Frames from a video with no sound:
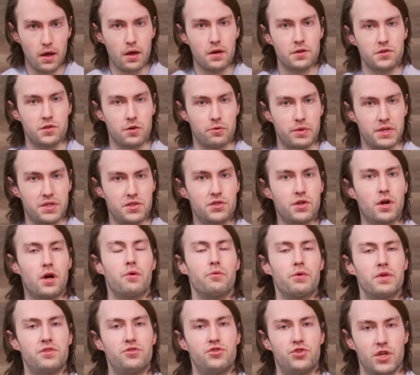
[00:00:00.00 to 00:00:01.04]
So we start
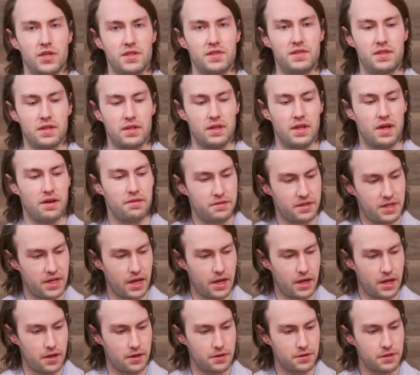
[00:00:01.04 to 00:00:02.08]
with just the left
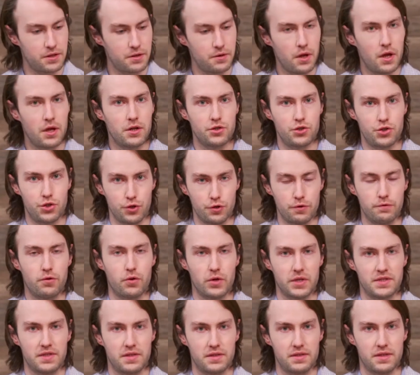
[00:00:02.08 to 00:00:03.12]
hand, two
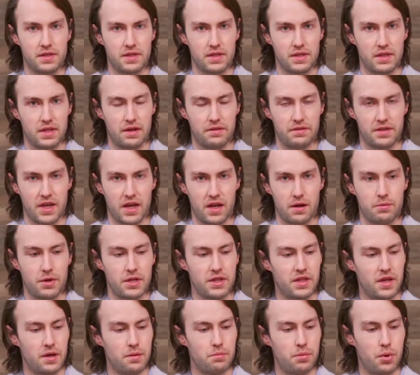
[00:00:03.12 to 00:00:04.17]
voices in the left hand,
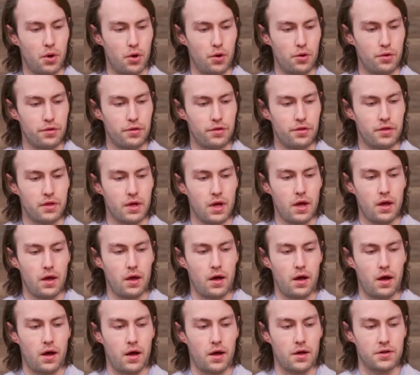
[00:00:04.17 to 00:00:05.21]
but they both
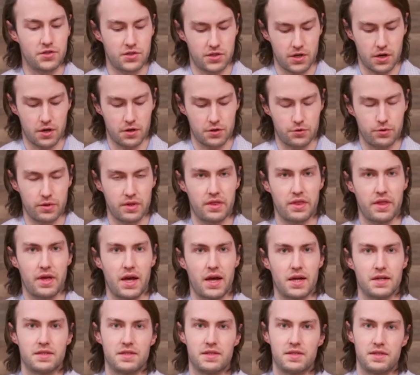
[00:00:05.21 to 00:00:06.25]
start with
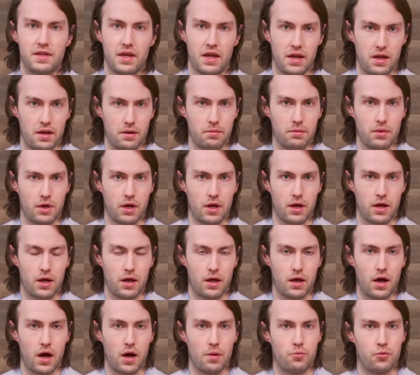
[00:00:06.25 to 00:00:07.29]
that same
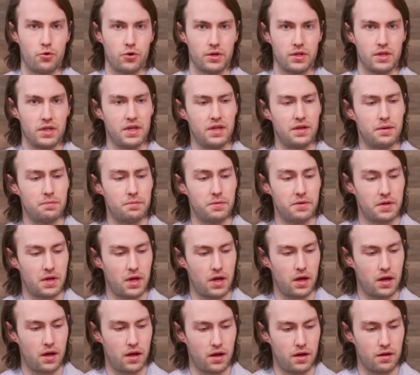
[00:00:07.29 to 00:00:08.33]
upward leap
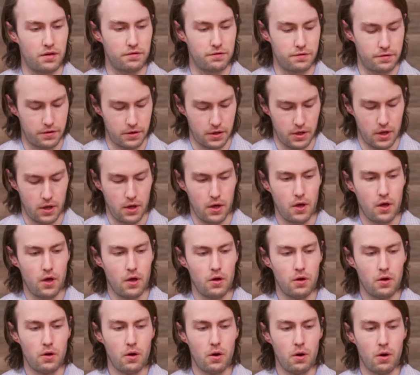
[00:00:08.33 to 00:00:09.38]
of
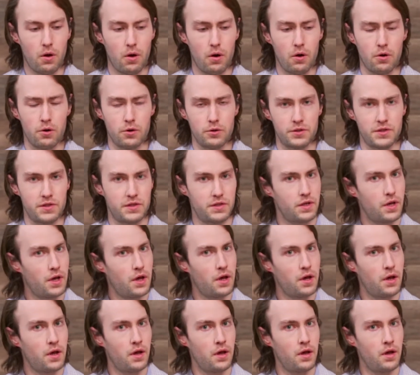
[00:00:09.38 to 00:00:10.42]
O
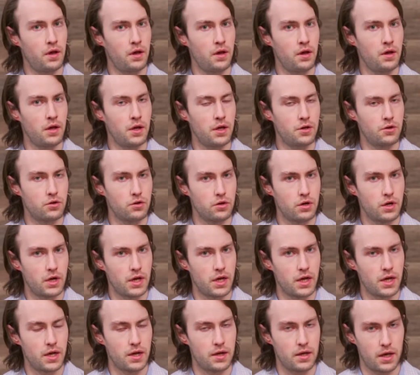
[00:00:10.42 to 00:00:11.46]

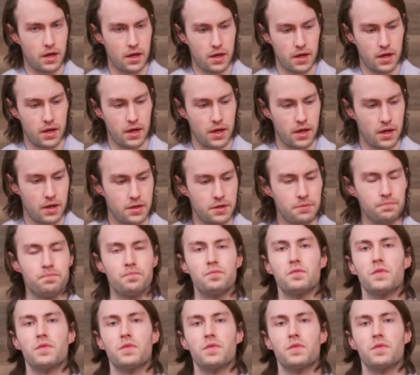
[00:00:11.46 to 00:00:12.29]
Sacred Head,